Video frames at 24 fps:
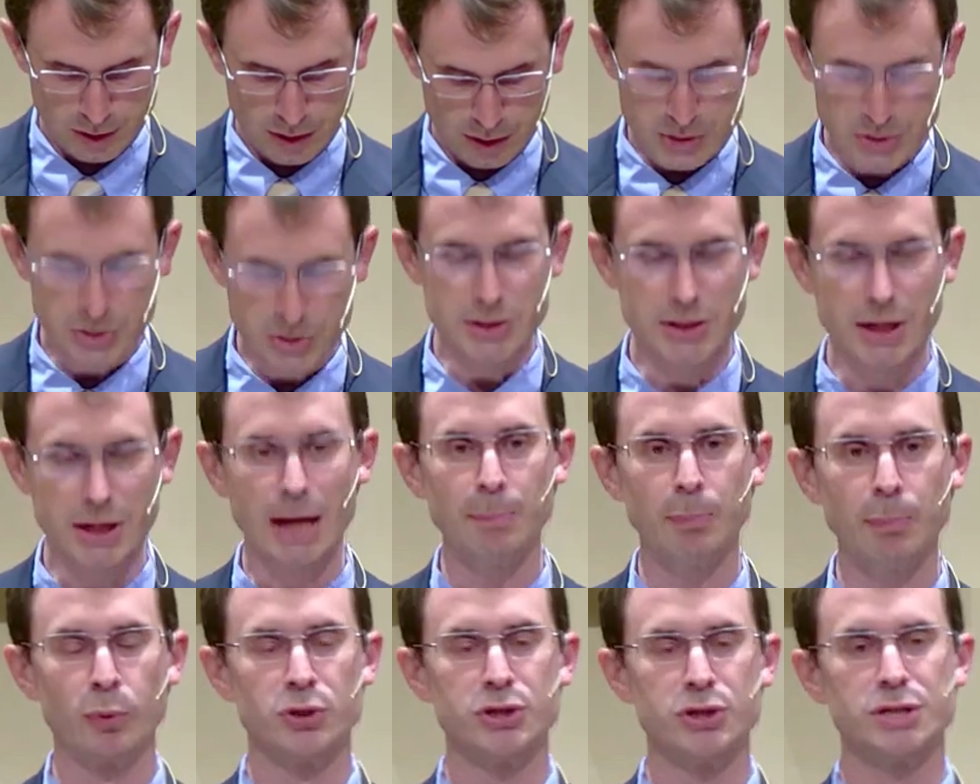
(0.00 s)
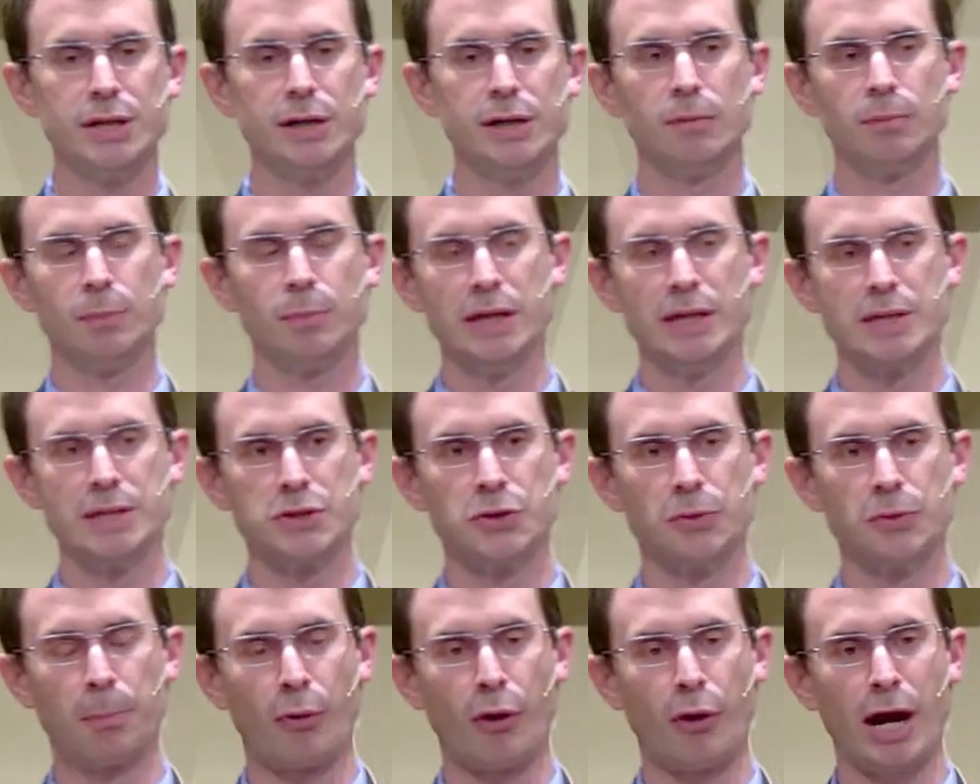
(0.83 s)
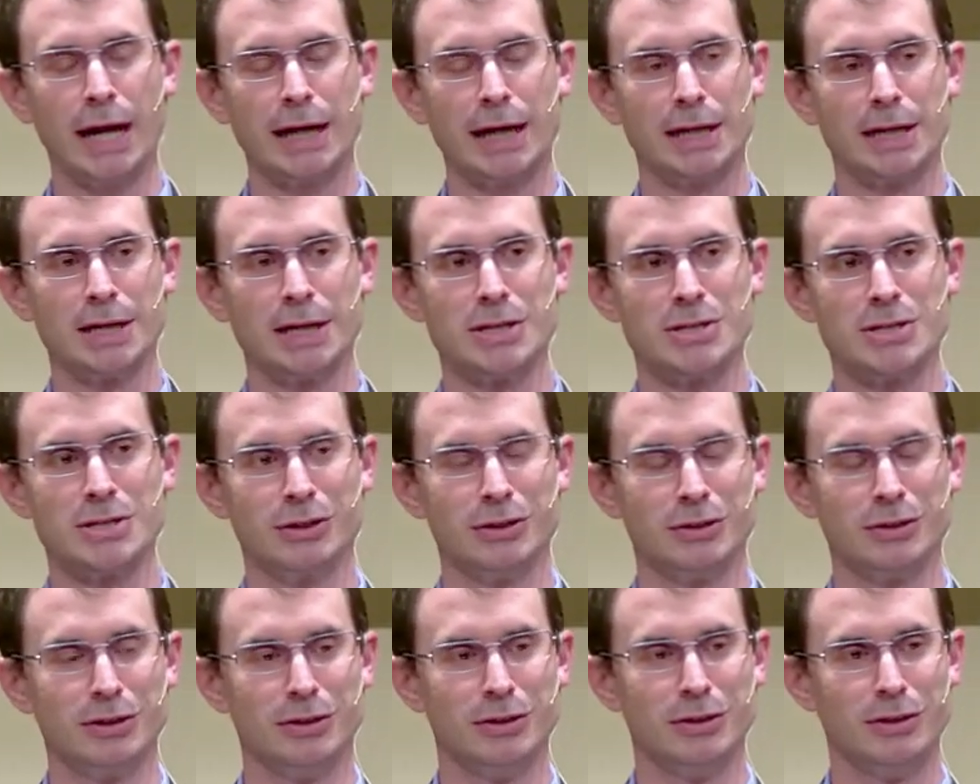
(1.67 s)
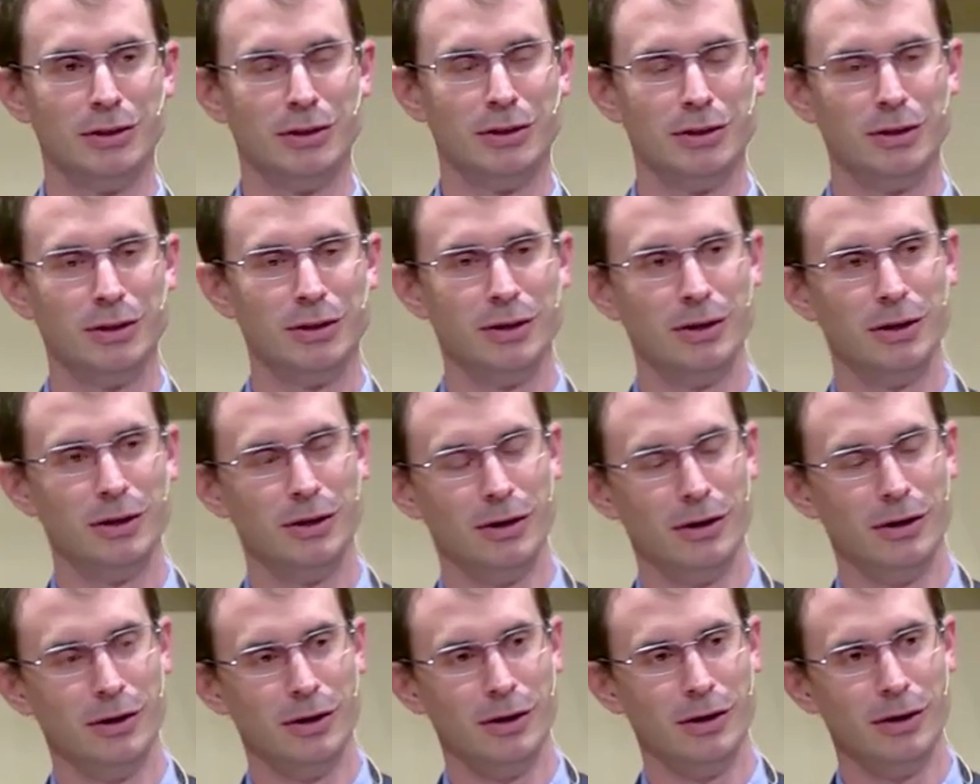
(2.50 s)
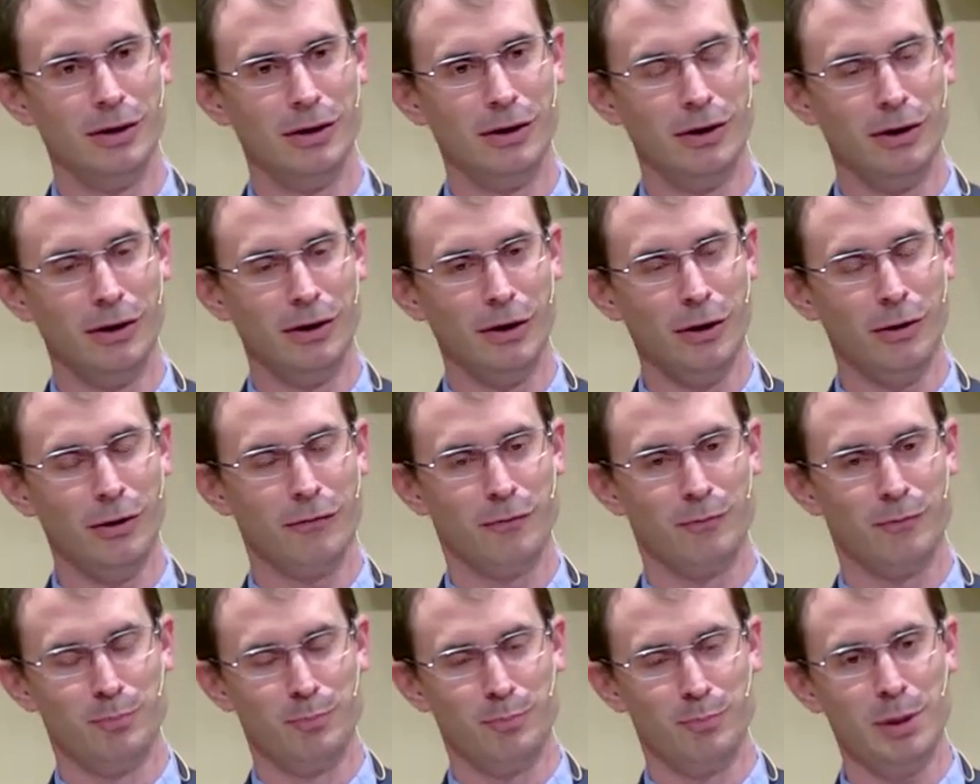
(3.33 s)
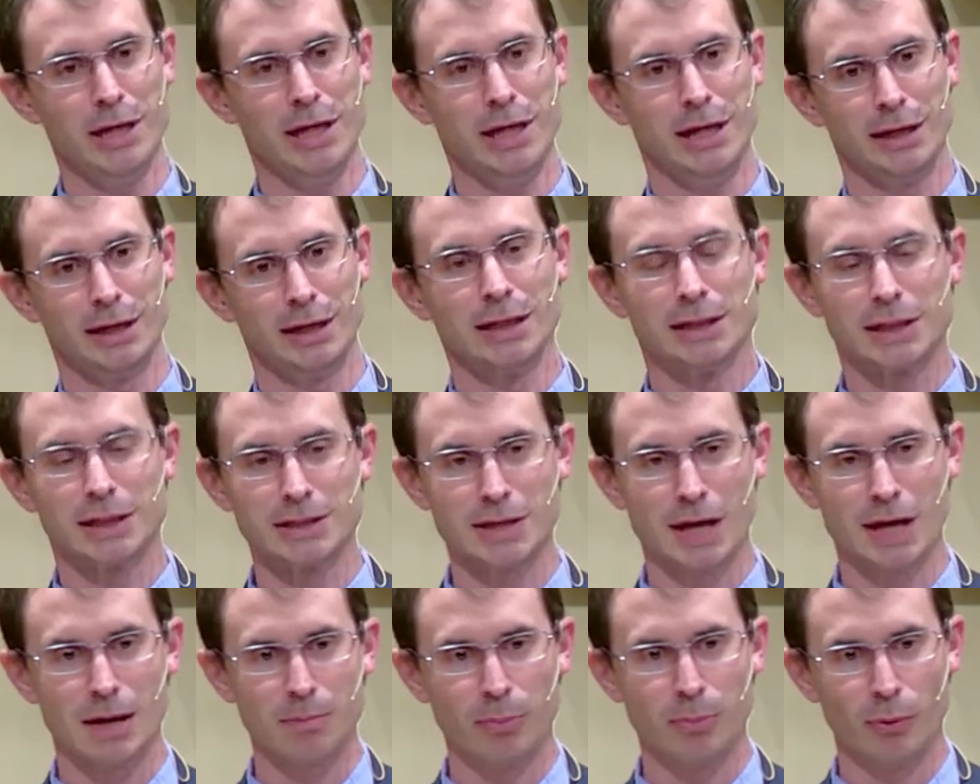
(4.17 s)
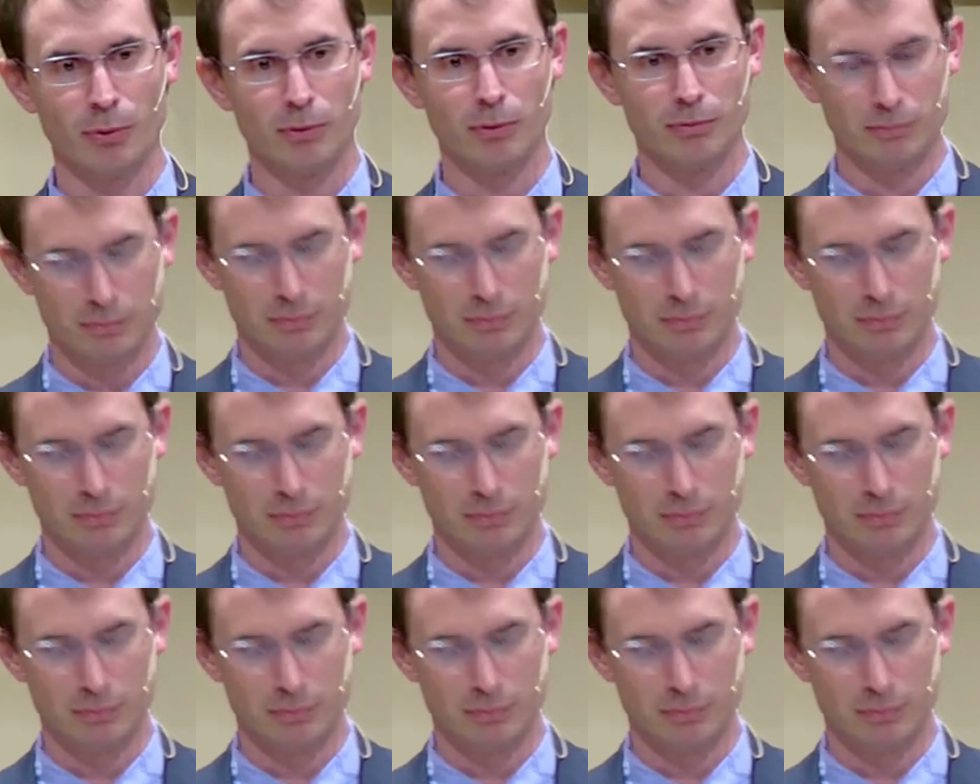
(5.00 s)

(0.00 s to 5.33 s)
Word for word: Because discipleship is the practice of being a disciple.